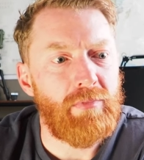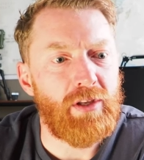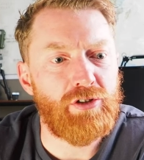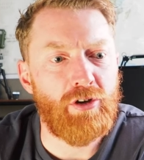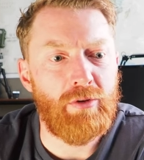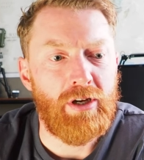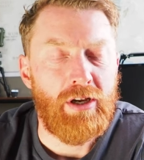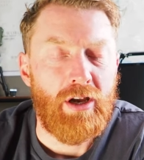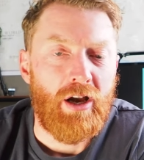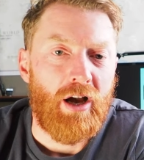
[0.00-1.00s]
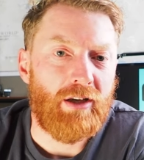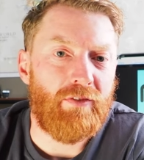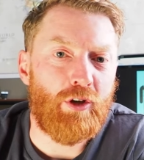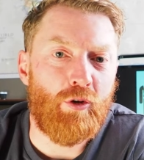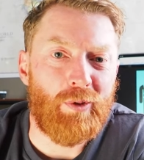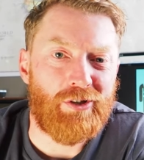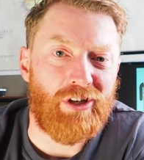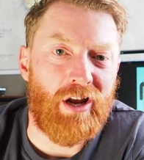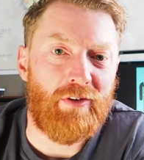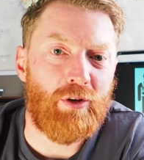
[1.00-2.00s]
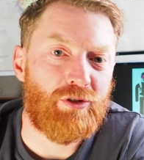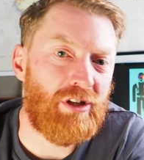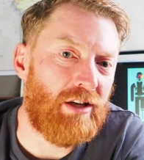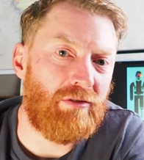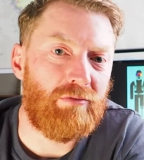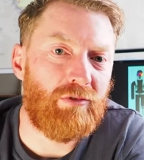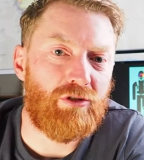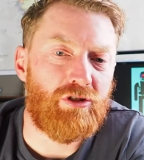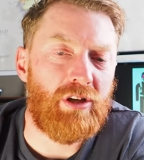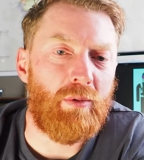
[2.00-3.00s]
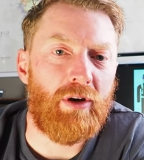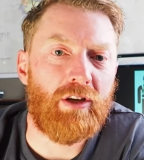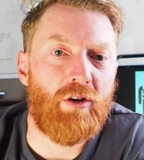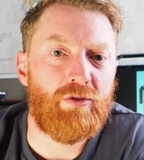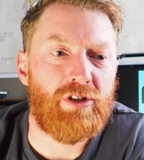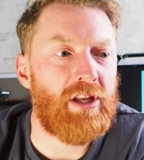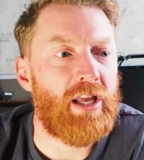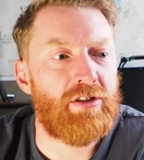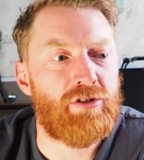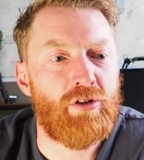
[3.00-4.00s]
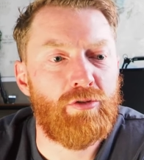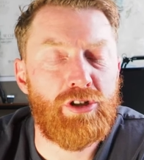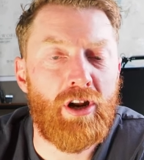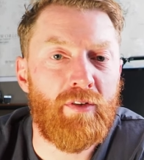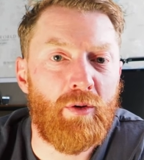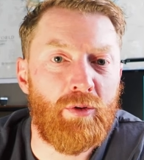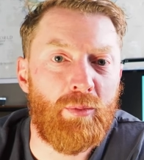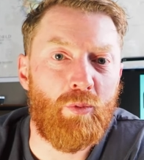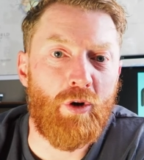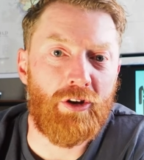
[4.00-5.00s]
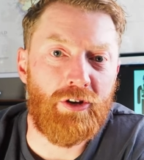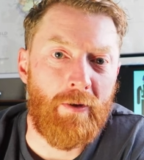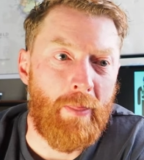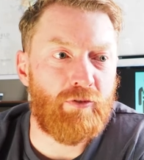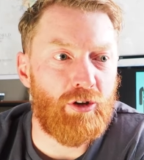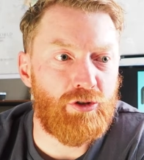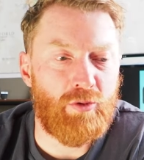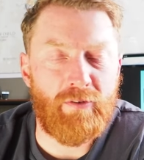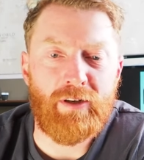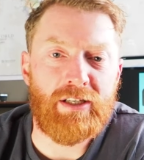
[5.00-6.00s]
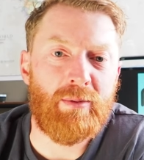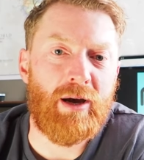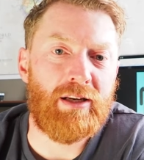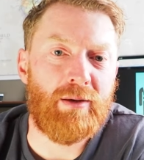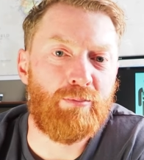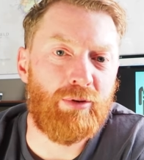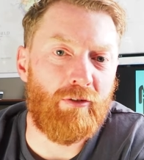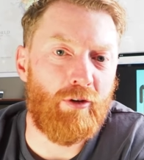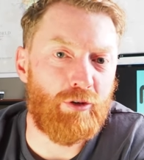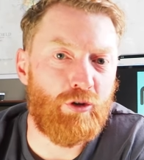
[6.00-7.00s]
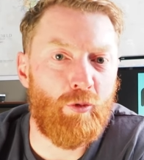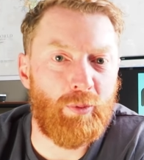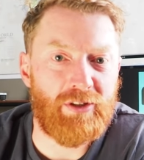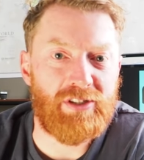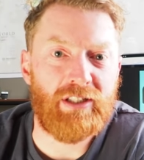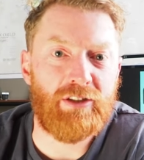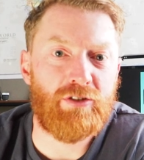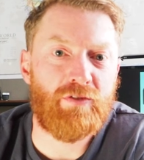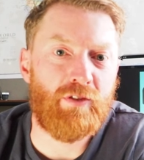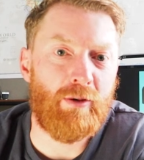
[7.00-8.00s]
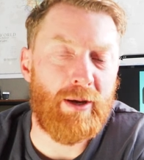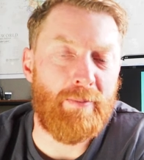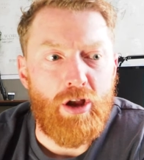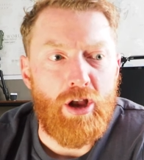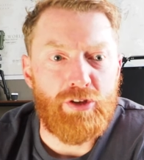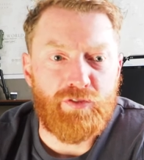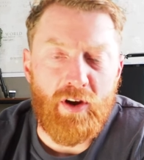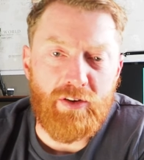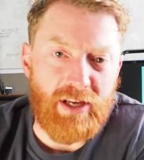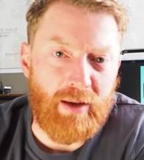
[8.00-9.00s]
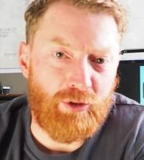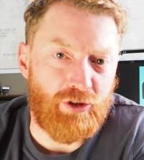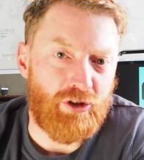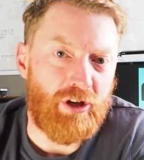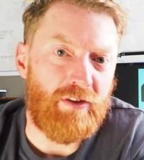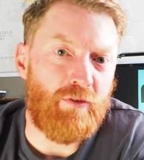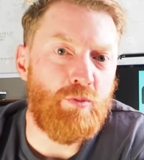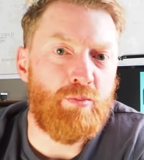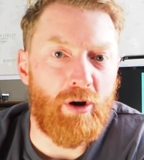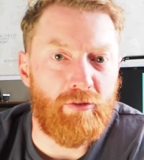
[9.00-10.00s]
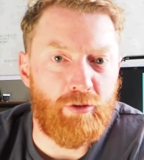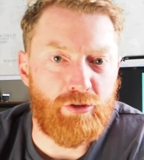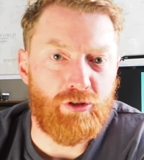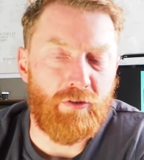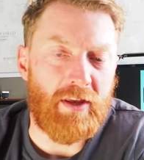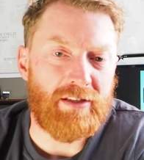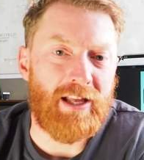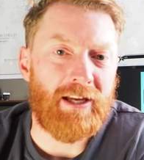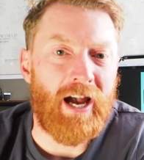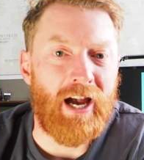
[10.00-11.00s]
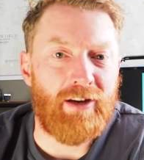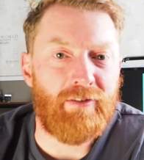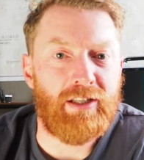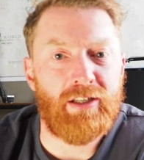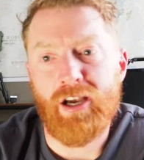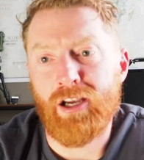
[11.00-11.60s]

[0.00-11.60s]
So I'll give you a couple of scenarios and then we'll just see where it goes at the end. So scenario number one, I've gone to a friend of mine and borrowed a couple of cylinders from him. As far as I'm concerned, if you borrow stuff, that's like hiring